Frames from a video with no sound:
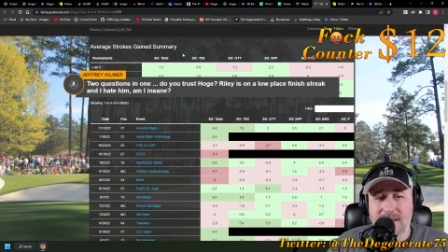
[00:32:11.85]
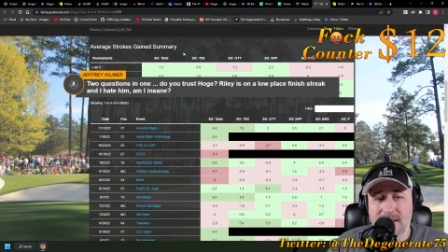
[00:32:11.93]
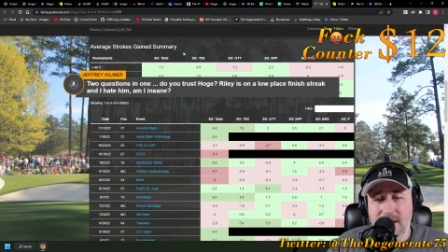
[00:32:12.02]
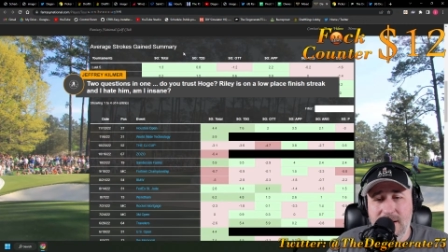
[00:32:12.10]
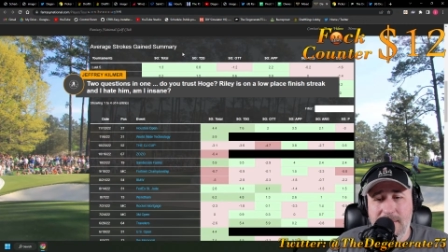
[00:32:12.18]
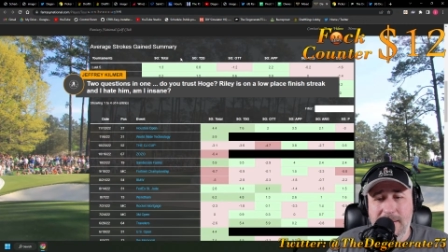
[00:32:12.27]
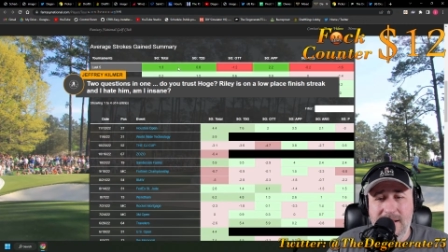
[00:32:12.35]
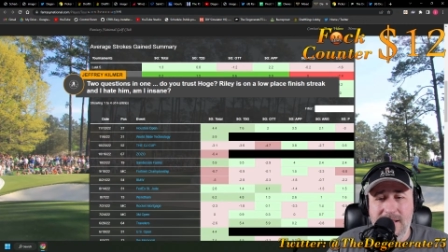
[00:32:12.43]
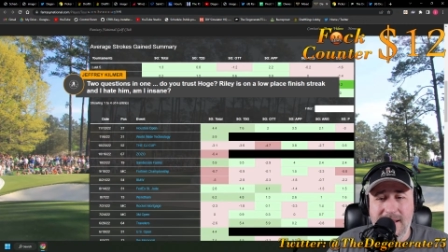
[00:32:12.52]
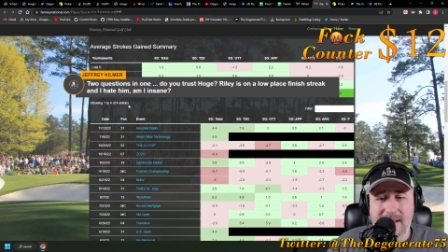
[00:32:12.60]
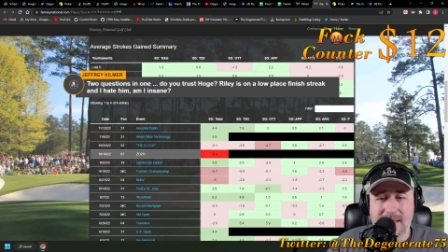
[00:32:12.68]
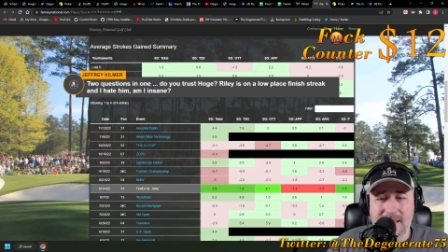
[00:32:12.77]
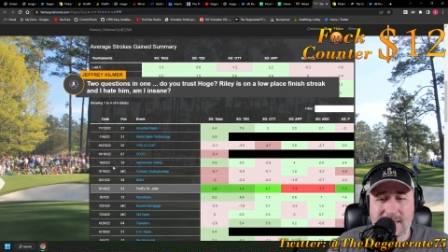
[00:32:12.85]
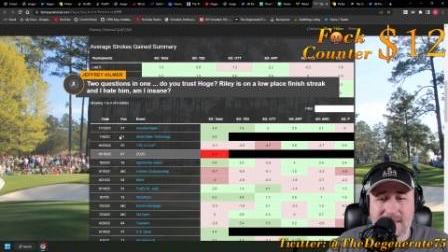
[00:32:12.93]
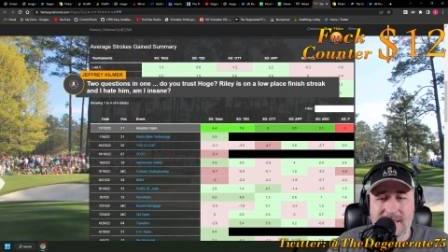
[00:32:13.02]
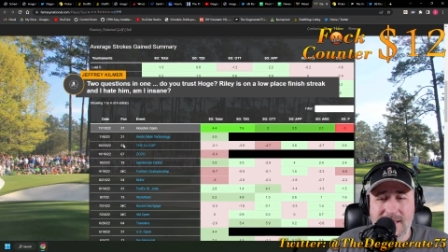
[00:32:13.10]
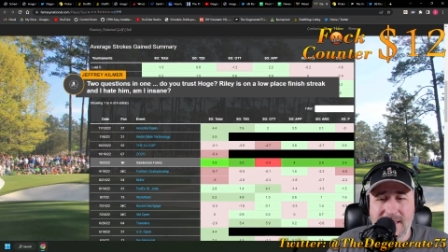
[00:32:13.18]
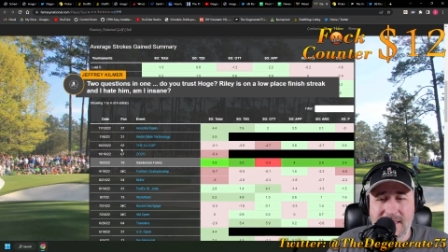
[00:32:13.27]
You know what I mean?
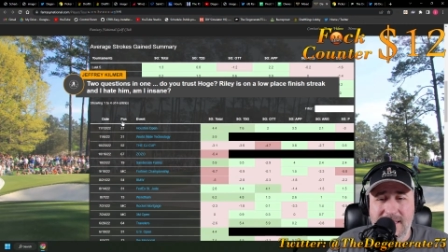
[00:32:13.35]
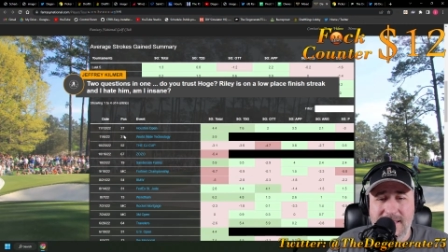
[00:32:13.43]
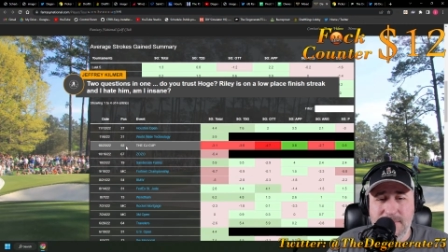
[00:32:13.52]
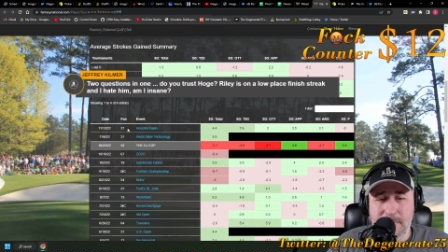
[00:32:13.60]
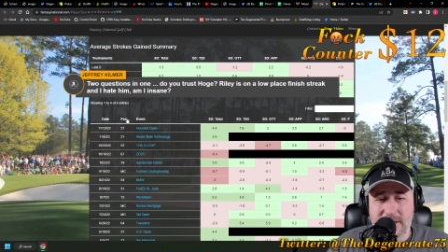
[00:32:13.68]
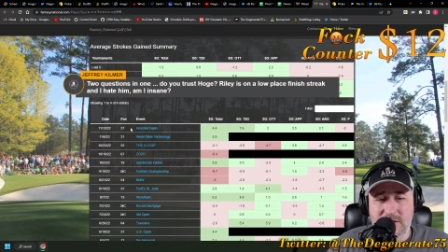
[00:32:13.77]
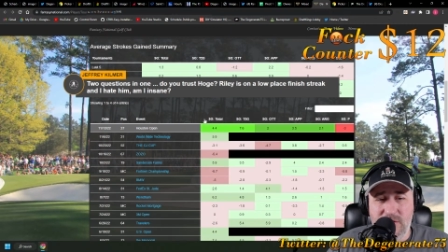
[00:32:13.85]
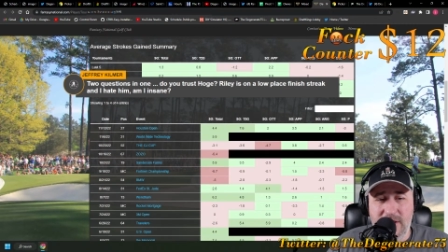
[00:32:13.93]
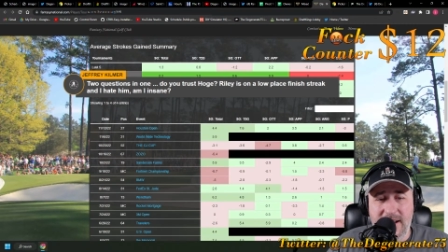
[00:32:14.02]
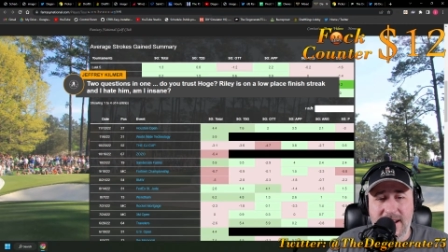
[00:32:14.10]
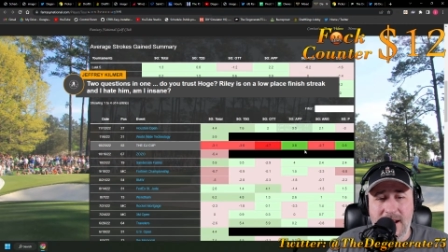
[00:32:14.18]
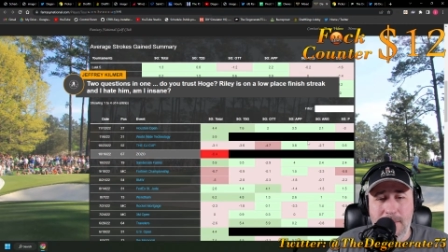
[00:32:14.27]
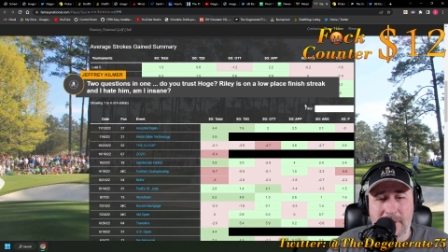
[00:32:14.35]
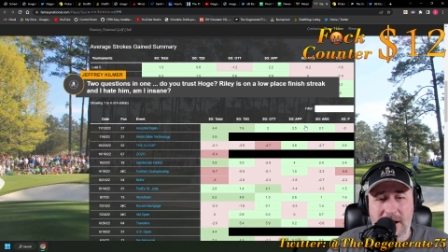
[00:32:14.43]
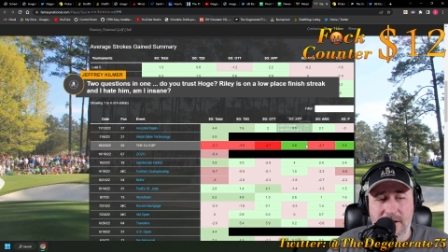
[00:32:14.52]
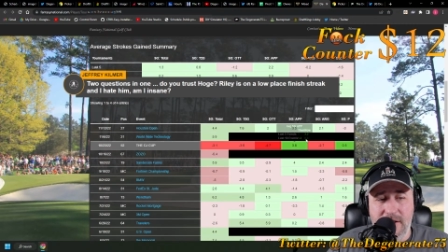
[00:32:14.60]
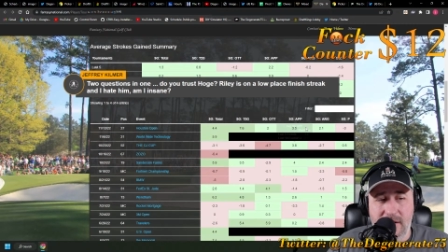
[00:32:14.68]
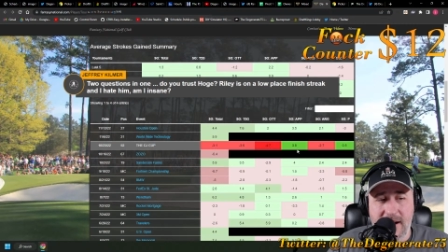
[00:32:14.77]
Like he's been trending in a
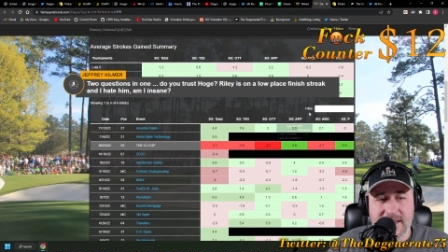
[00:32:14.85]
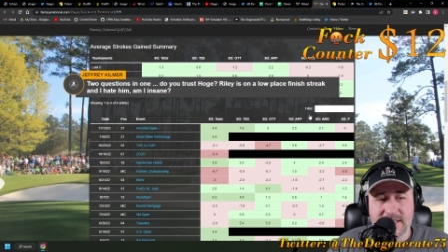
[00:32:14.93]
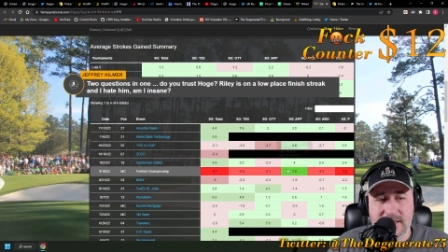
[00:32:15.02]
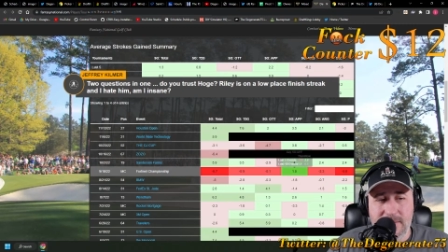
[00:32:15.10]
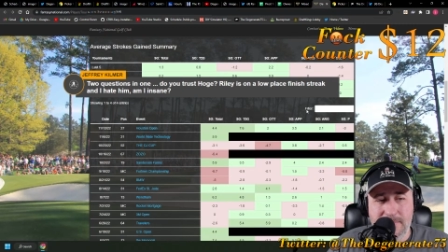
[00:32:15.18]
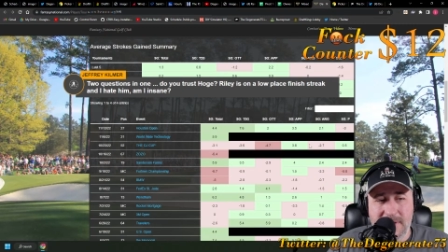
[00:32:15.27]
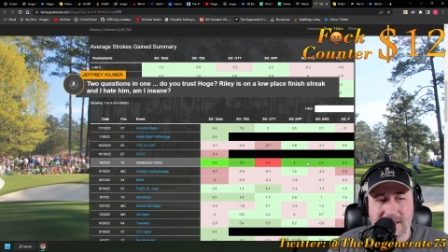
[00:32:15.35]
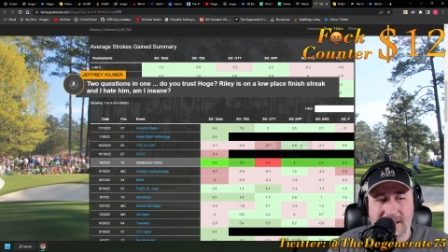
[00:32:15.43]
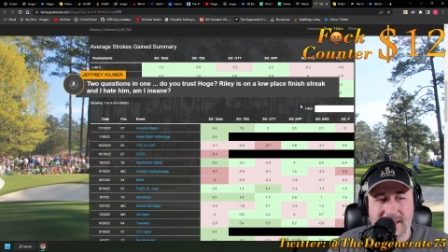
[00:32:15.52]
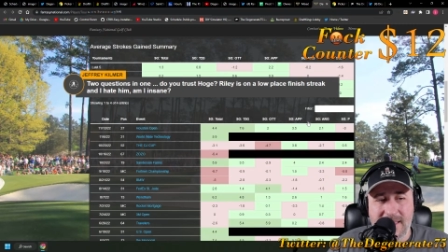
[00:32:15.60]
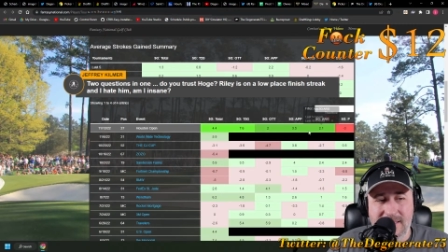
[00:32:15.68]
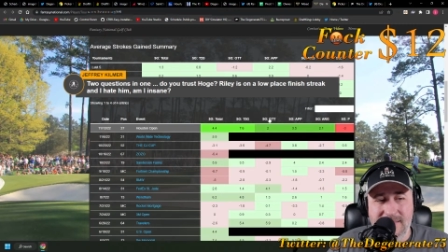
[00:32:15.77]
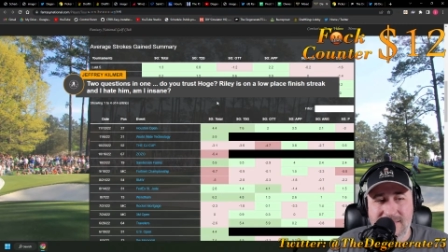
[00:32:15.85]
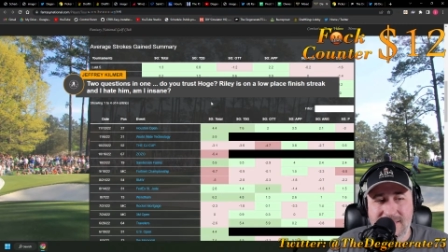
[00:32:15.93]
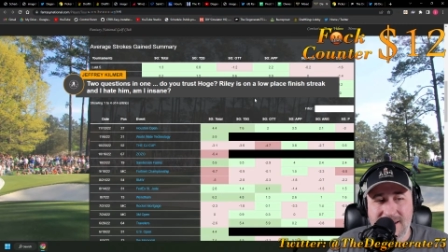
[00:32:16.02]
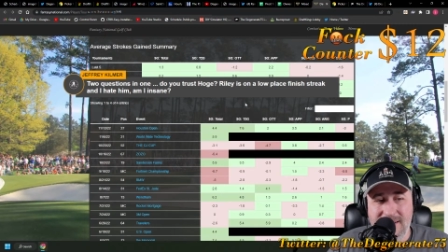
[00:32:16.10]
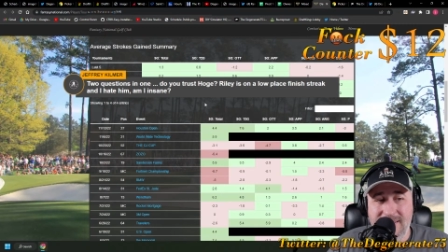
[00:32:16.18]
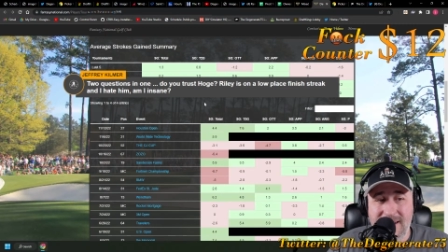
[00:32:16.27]
better direction, but I
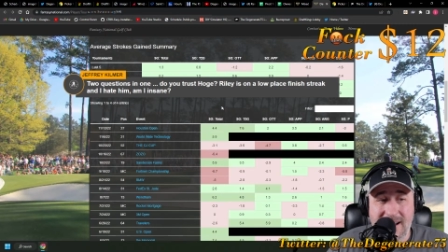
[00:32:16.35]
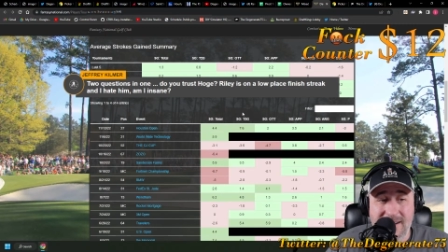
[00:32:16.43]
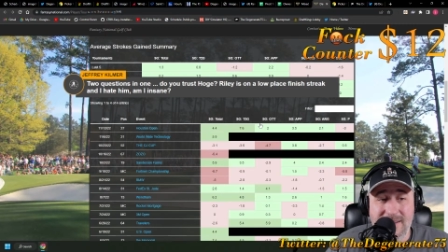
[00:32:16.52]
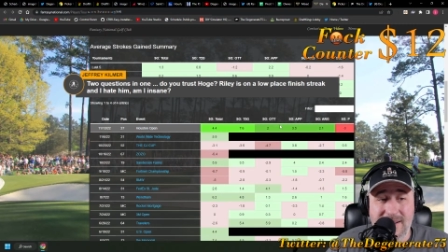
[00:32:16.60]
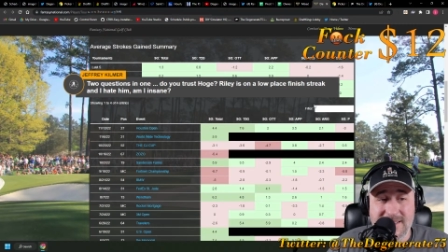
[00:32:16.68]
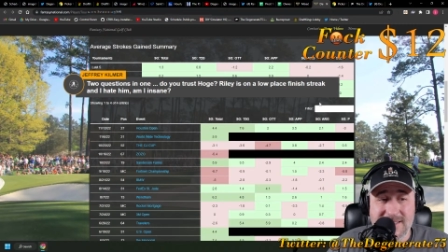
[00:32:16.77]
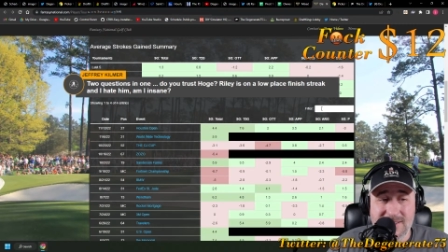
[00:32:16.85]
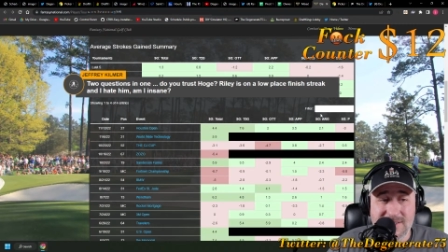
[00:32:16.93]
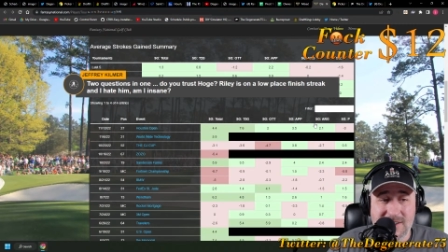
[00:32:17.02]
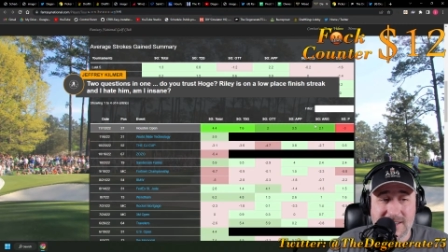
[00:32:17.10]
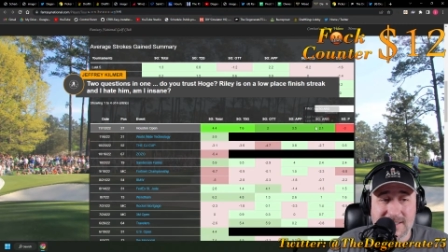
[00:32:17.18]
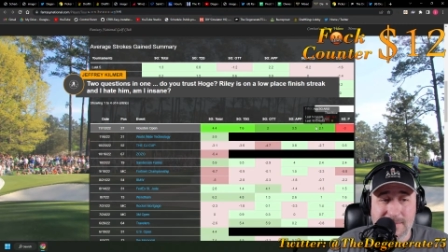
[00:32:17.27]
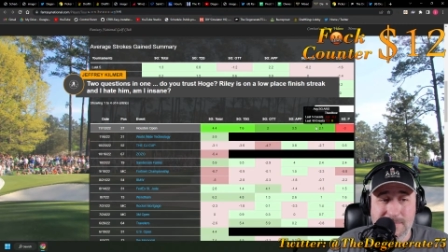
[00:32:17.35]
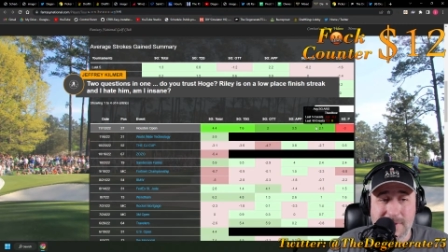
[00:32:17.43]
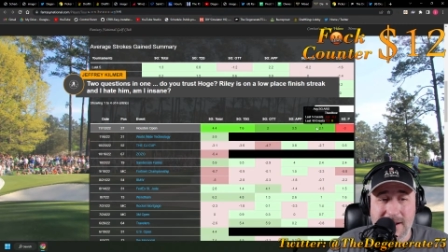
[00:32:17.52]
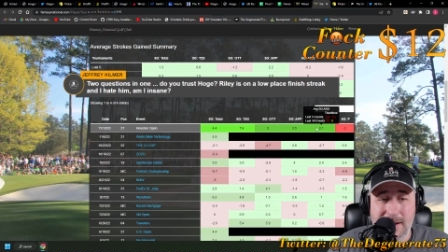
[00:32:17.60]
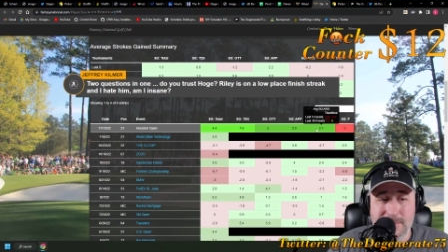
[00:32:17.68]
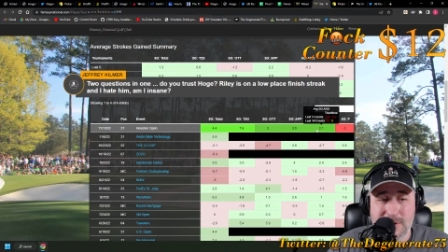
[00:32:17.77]
don't know. I just don't trust him.
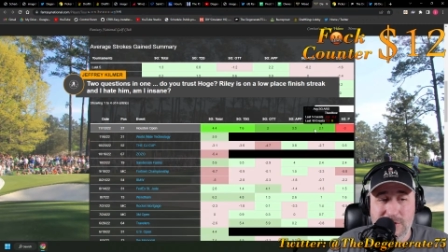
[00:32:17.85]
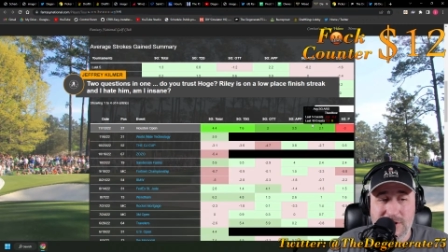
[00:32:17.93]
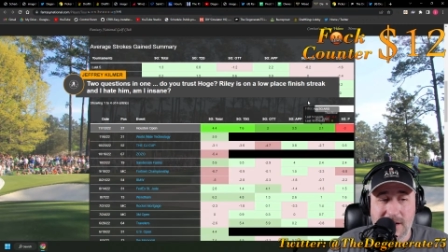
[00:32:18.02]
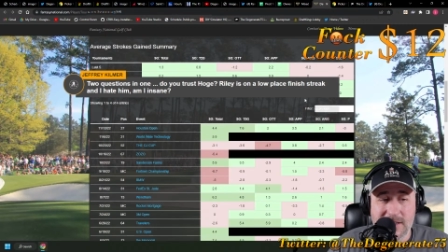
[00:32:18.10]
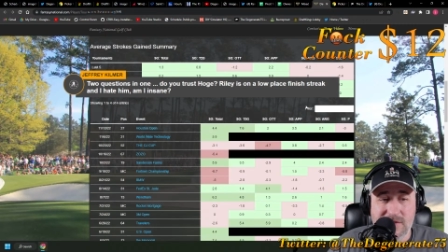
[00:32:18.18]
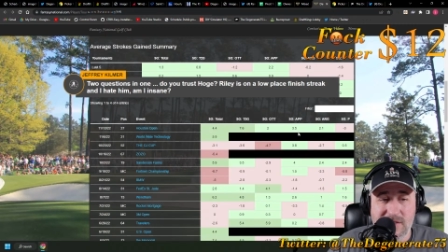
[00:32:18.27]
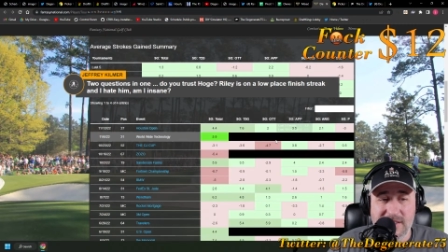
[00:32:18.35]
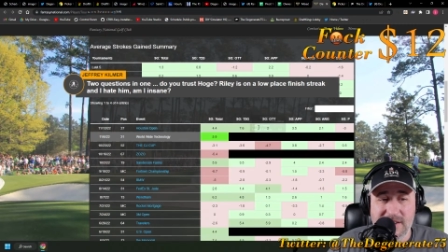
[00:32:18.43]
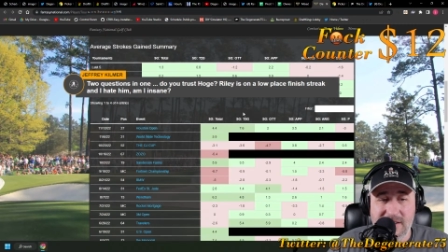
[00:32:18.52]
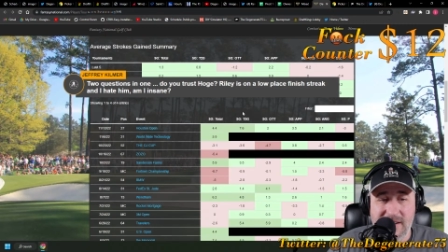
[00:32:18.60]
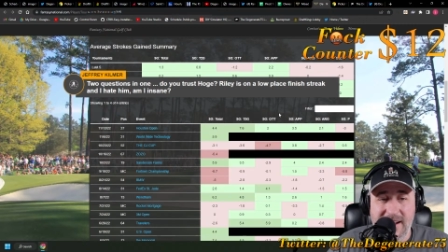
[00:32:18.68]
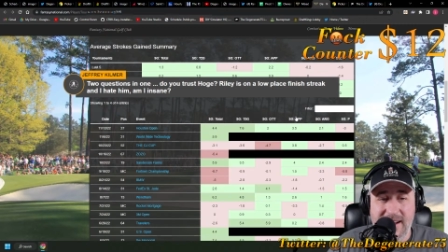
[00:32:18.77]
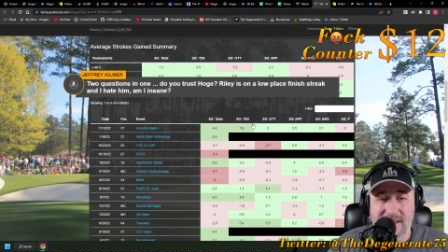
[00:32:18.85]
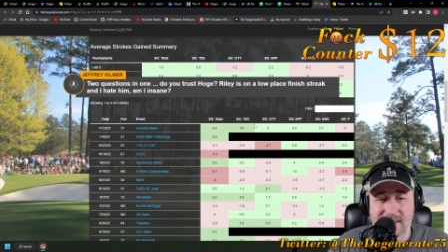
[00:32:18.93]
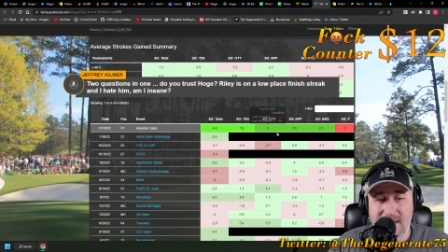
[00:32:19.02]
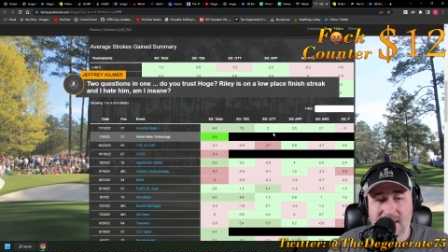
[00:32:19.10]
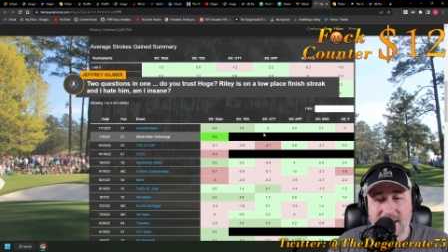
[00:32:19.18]
Picking up 2 shots around the green.